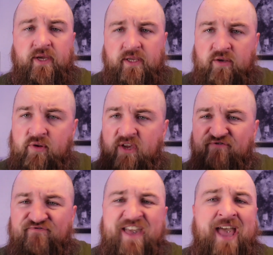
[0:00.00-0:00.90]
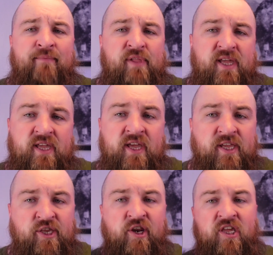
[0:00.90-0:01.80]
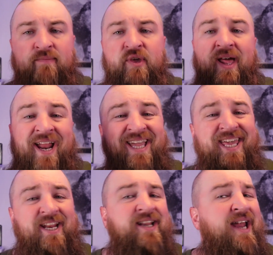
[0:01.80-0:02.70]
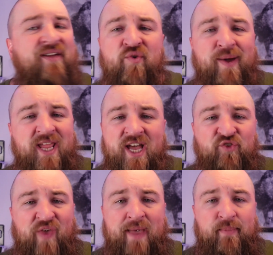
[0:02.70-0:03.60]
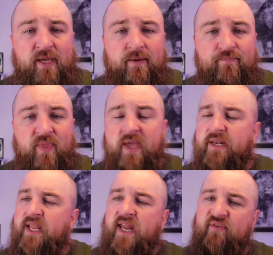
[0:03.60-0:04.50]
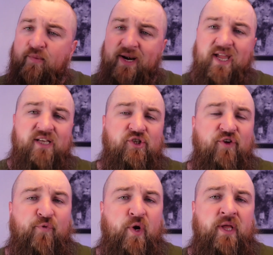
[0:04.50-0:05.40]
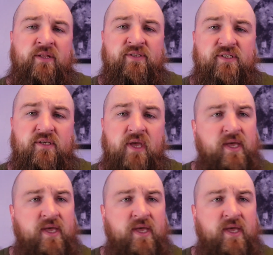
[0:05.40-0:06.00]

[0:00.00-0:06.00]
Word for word: You need family. You need community. And I get it. Not everybody has family. Not everybody has good friends.